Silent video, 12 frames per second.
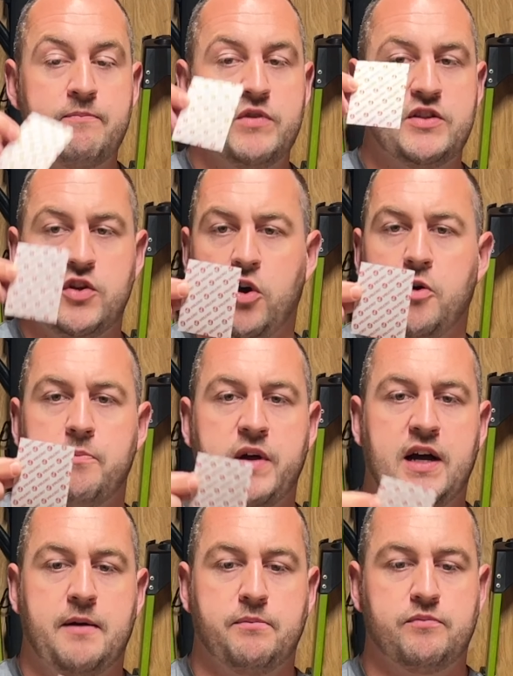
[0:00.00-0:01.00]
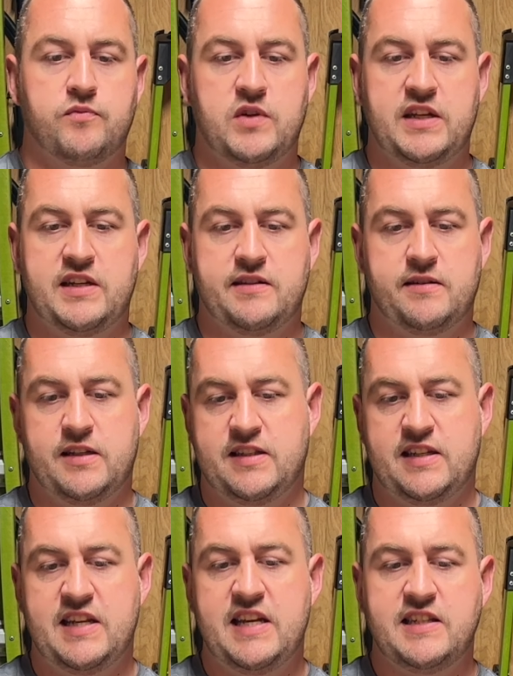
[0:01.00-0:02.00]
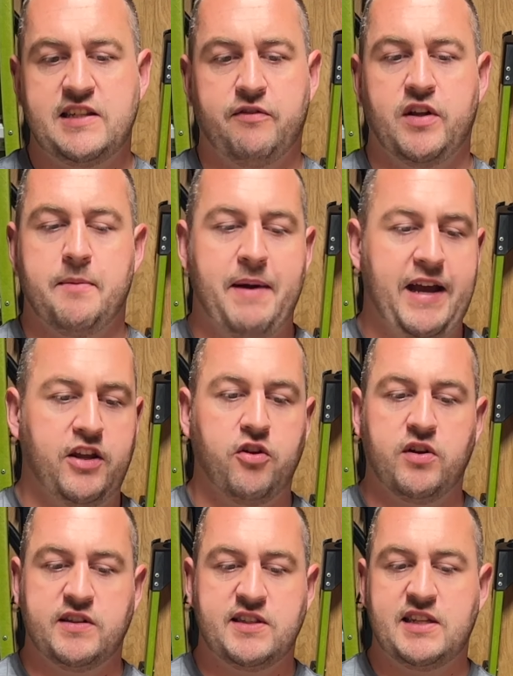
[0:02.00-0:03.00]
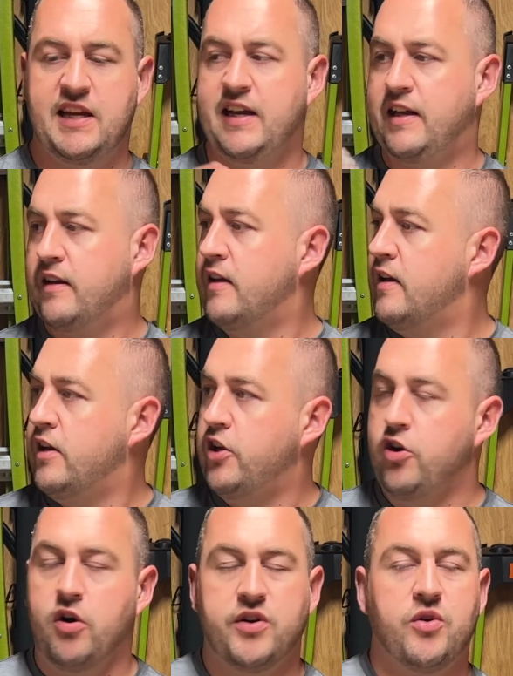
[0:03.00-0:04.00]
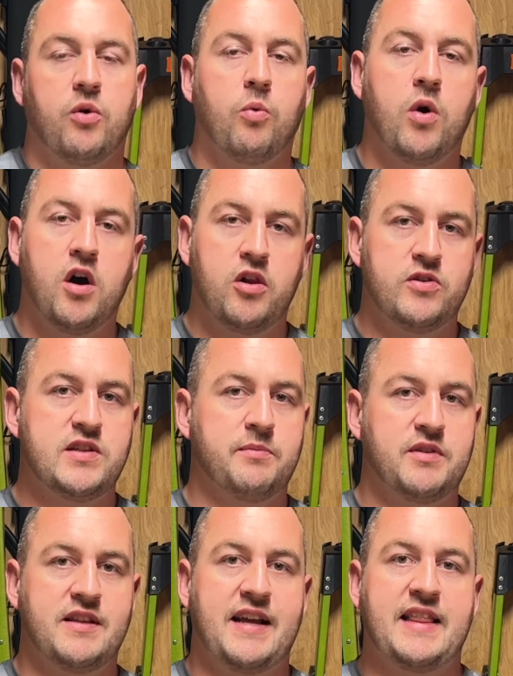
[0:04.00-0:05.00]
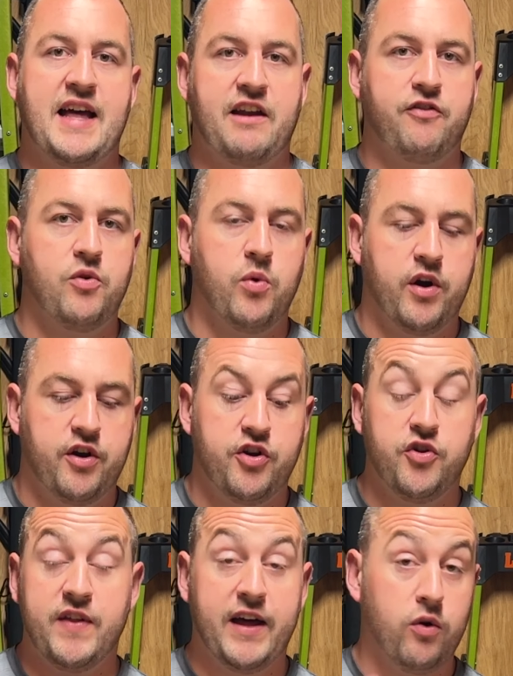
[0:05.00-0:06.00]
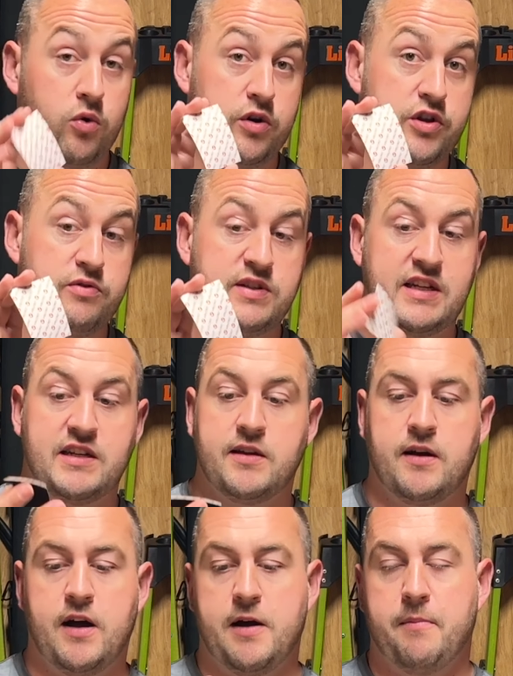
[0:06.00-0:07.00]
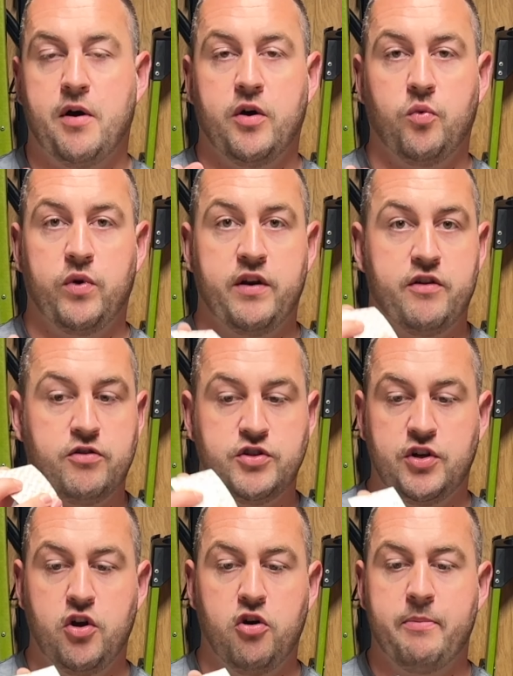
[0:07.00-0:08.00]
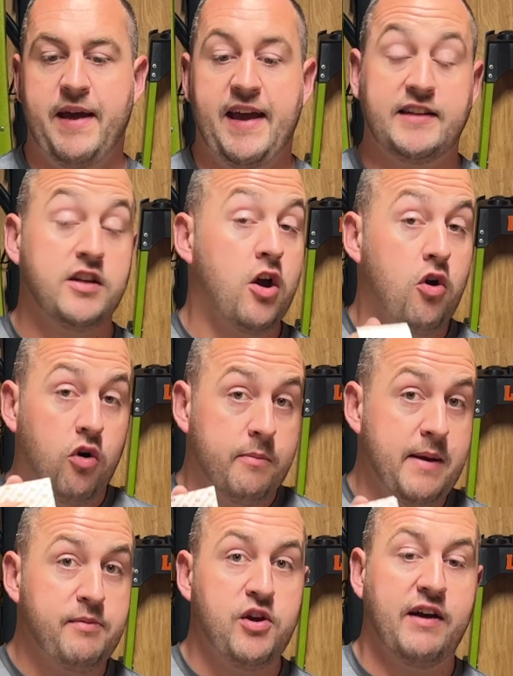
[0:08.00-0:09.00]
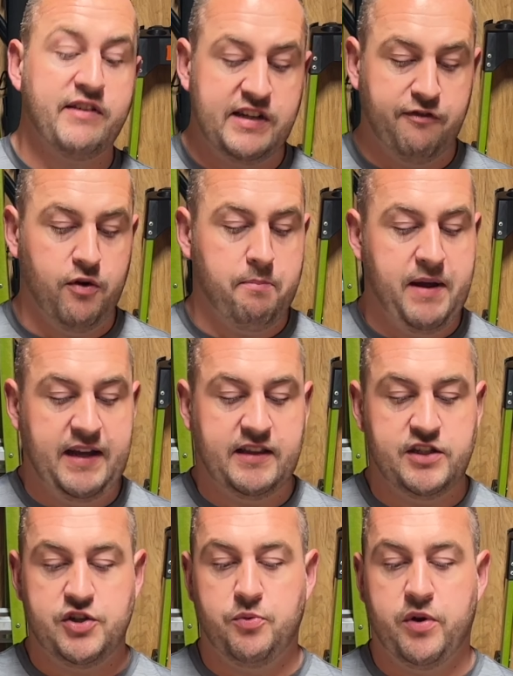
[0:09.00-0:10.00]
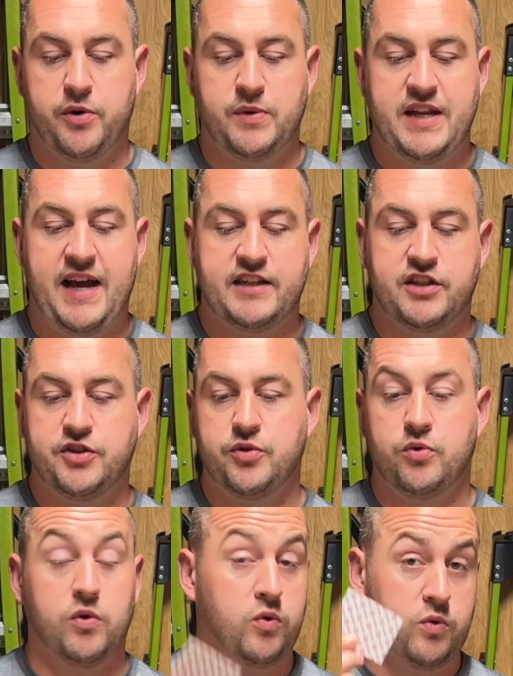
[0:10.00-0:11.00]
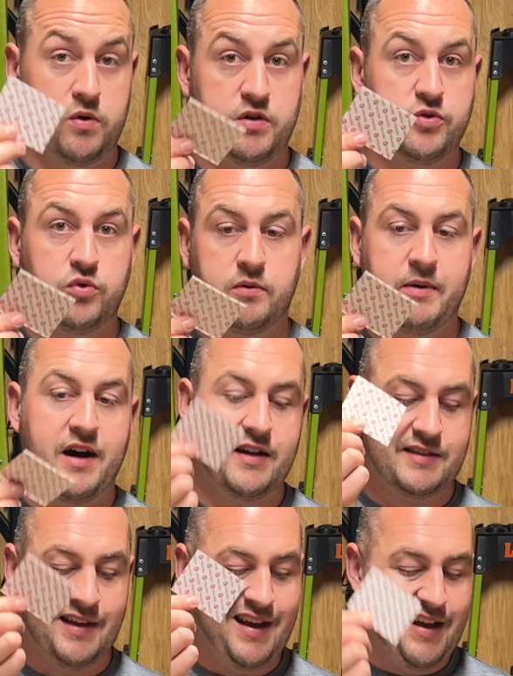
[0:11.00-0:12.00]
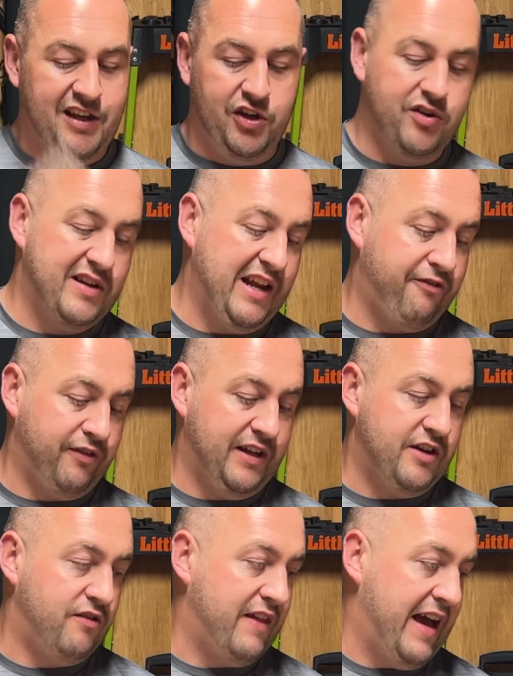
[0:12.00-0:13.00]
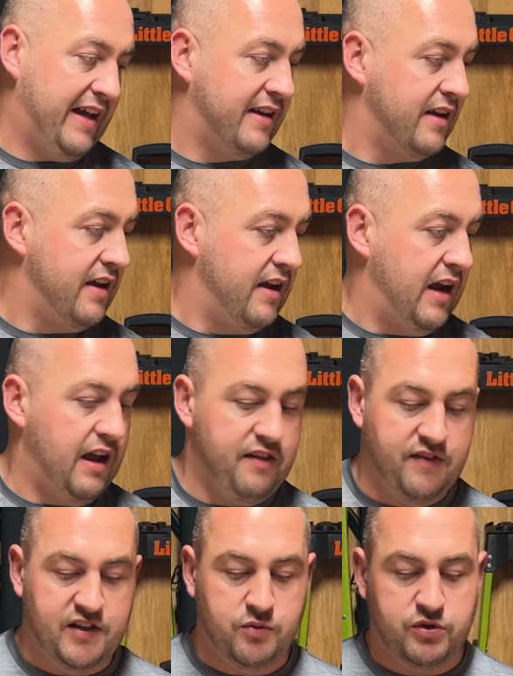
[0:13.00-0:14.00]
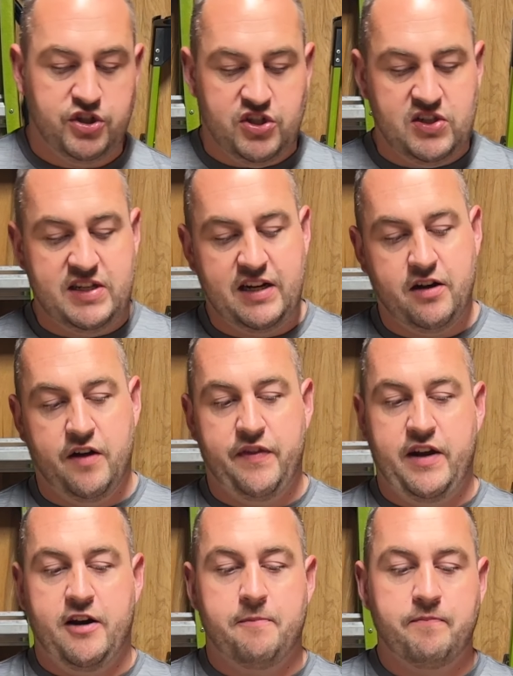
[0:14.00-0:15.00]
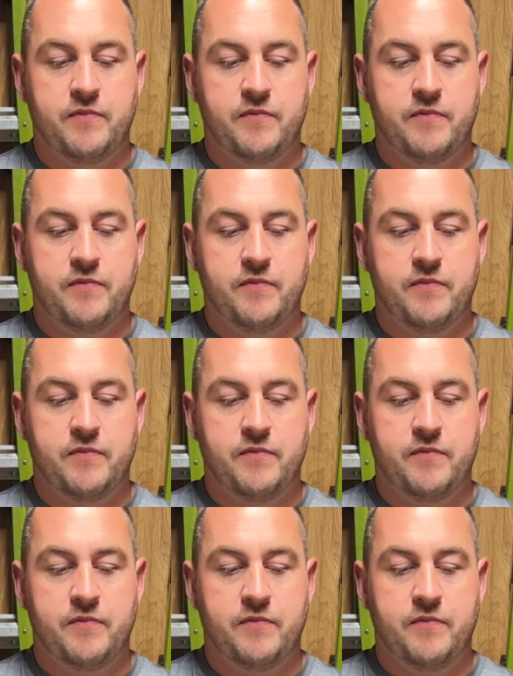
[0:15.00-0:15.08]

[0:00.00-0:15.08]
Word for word: So um, it, it's adhesive on the back. You could stick it, you know, onto a wall or something like that if you wanted to do that, or use it um, on one of their to-go bags, or maybe you have a different bag that you want to attach it to, or a toolbox. You could definitely do that. And then this would just stick on there